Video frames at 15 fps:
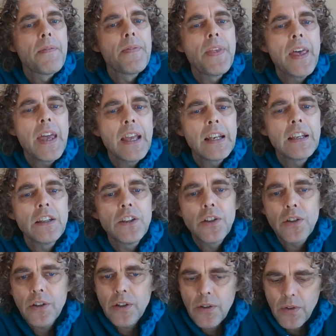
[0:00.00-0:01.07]
then
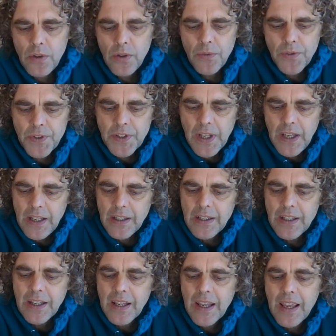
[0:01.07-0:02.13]
you, you, you've sinned.